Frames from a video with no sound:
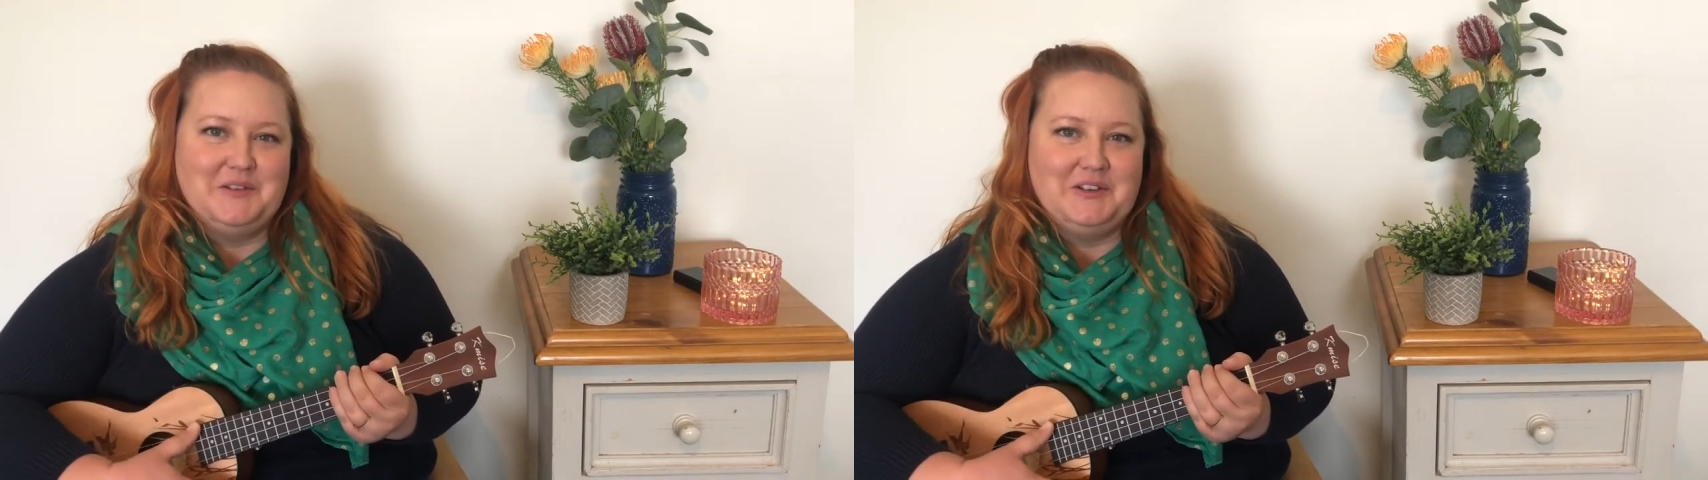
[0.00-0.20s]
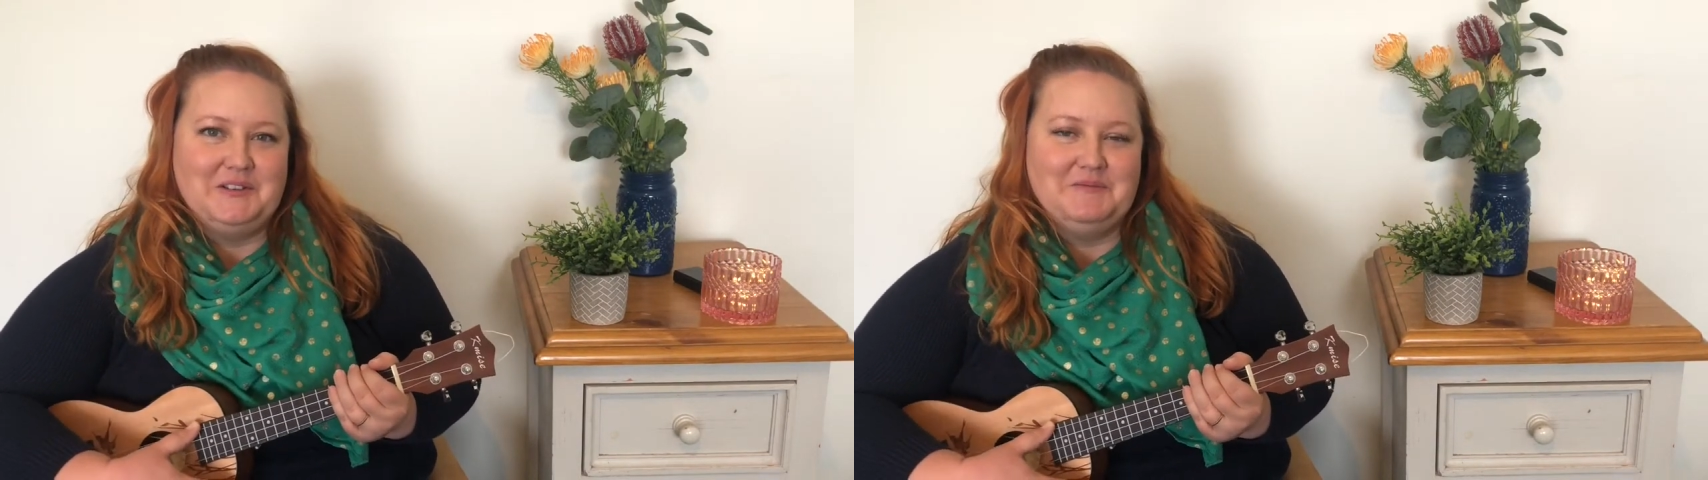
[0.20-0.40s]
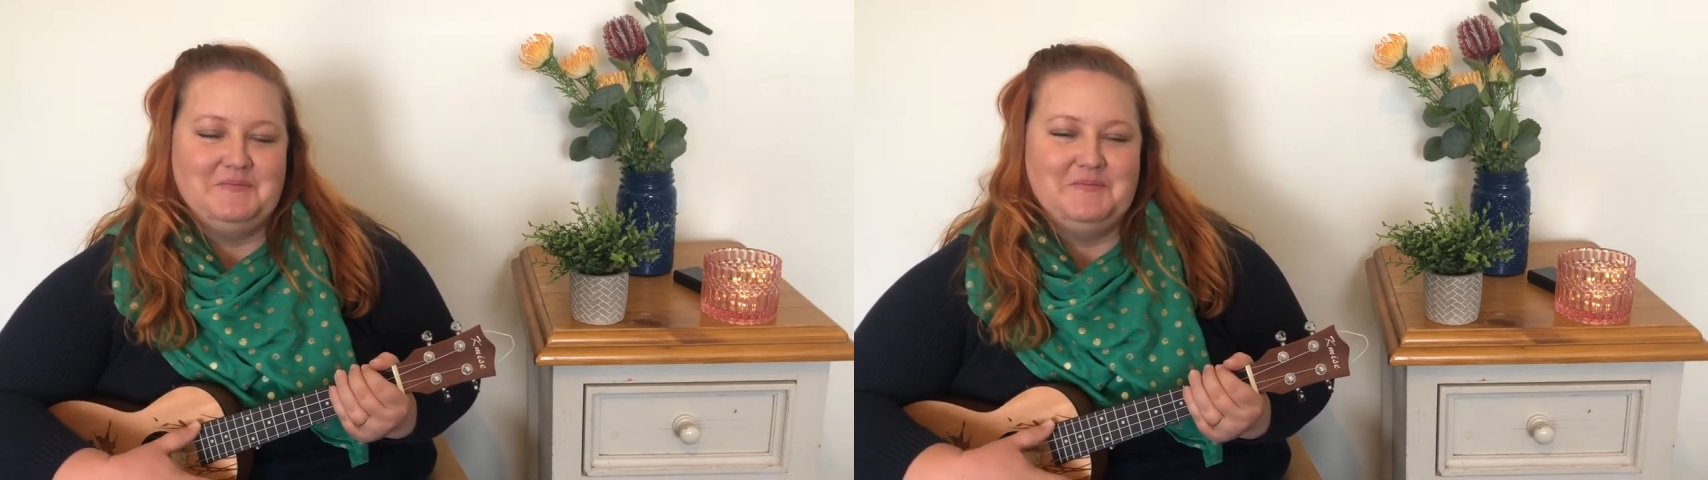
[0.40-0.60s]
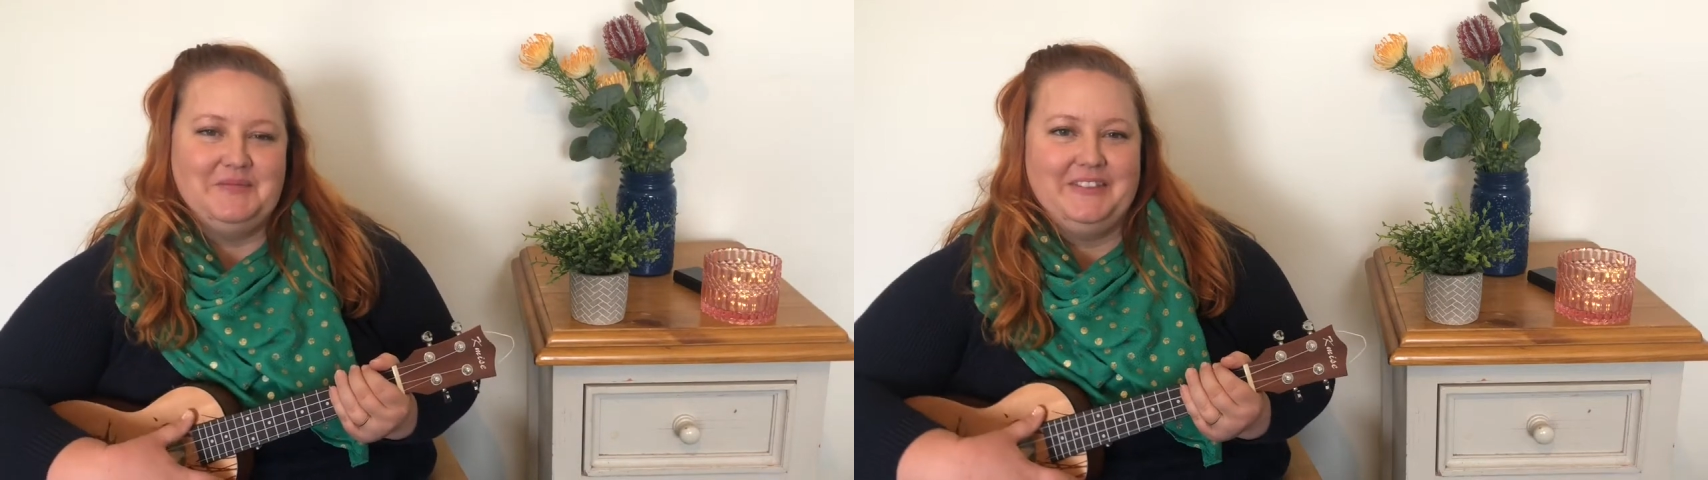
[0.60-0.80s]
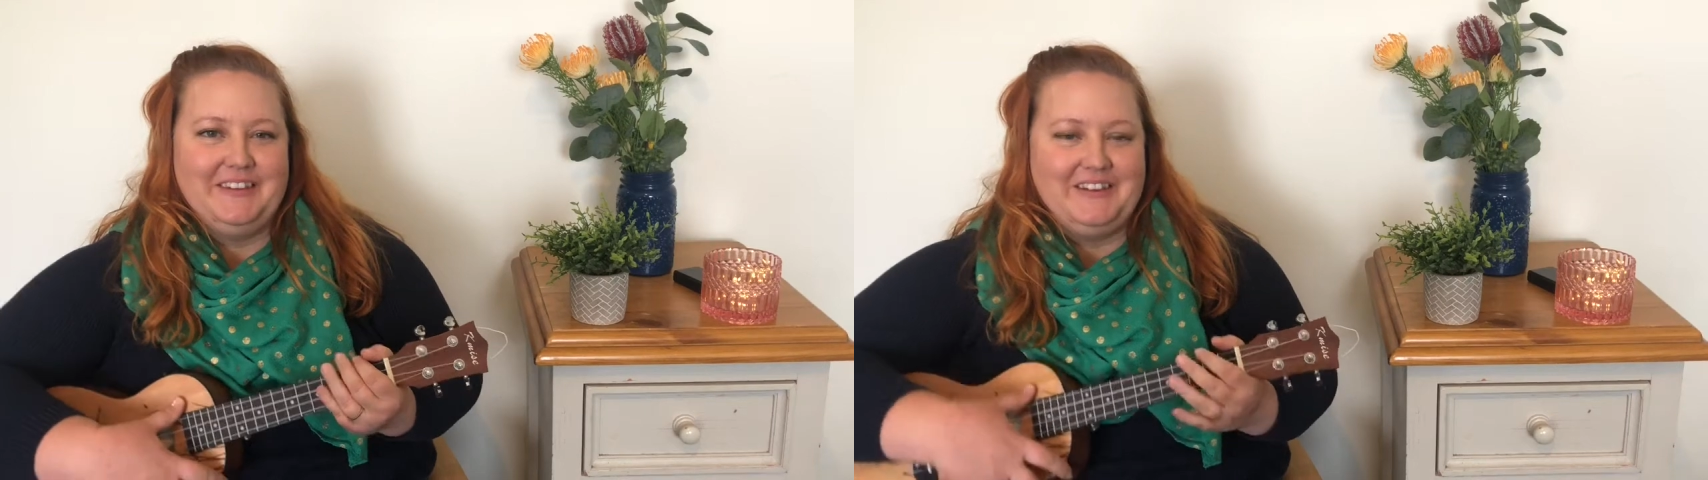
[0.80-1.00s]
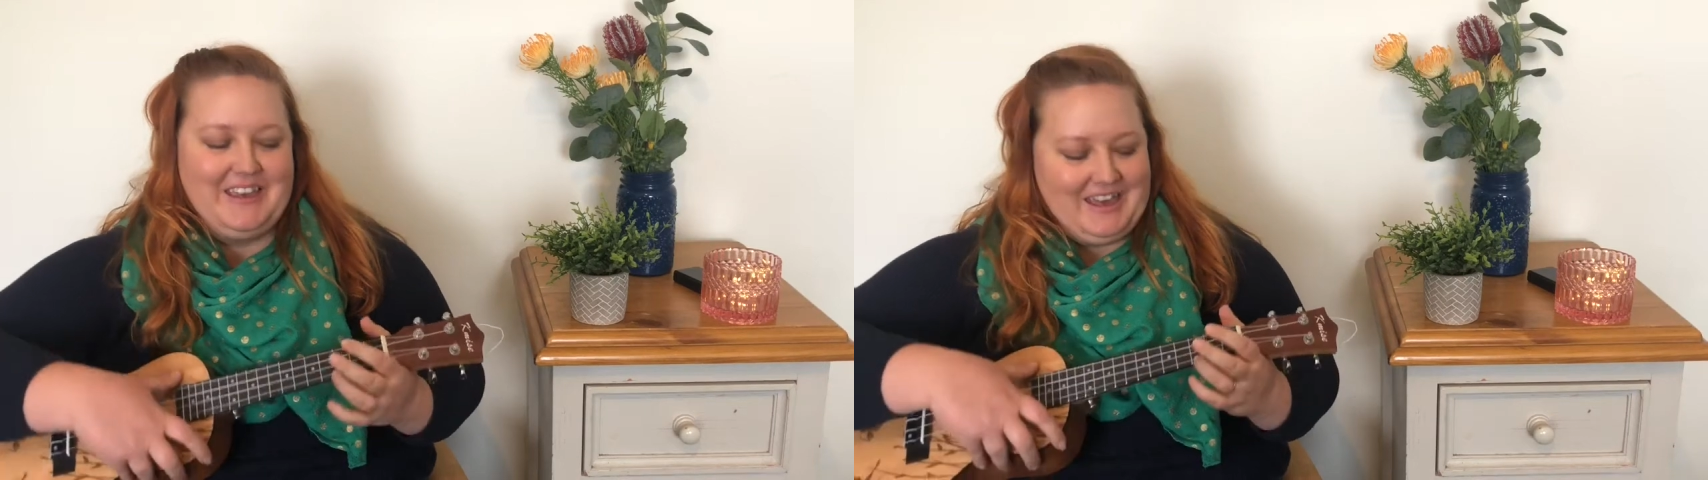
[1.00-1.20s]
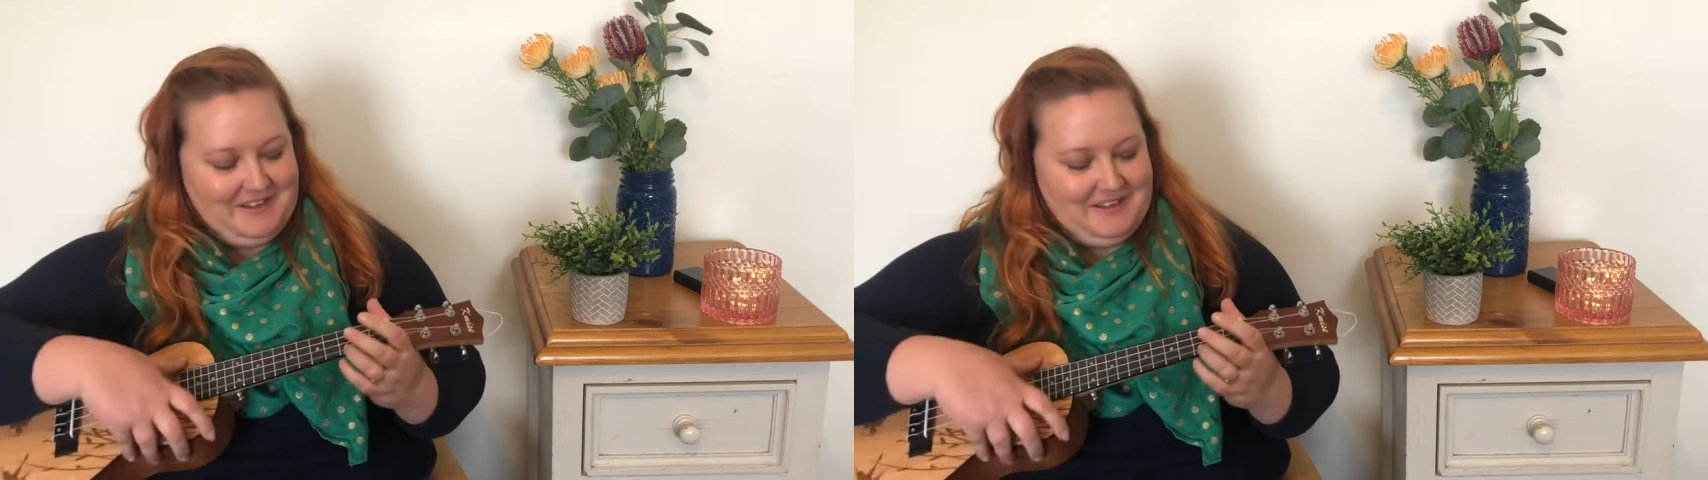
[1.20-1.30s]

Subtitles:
you. Okay.